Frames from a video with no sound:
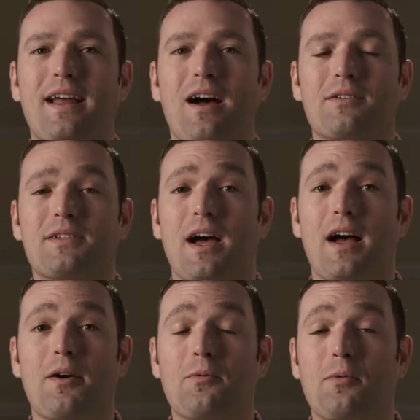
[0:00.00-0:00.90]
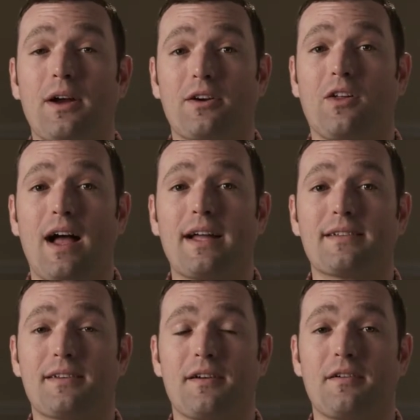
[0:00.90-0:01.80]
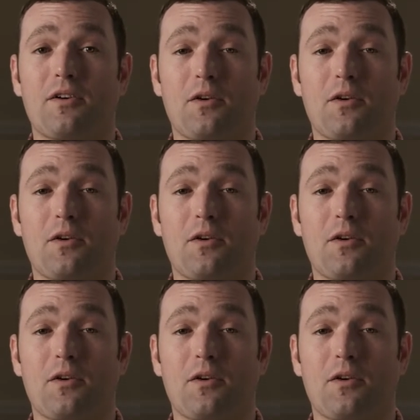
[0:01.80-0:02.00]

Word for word: out uh, what your clients uh,